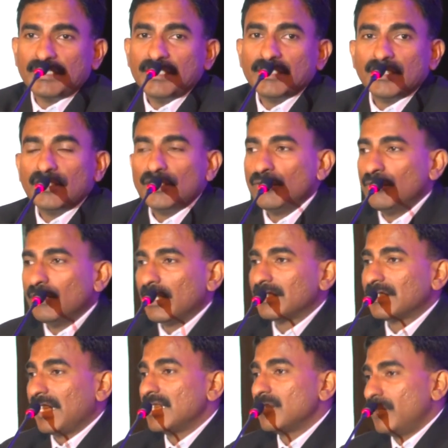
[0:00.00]
This is a new
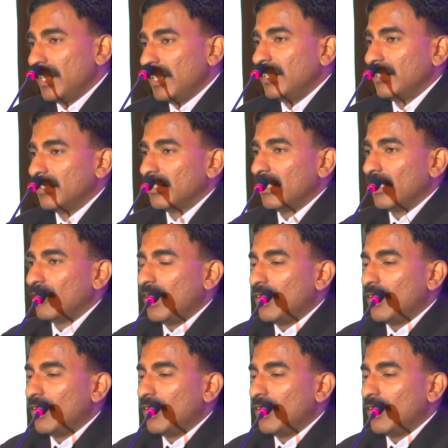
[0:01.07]
science behind it, on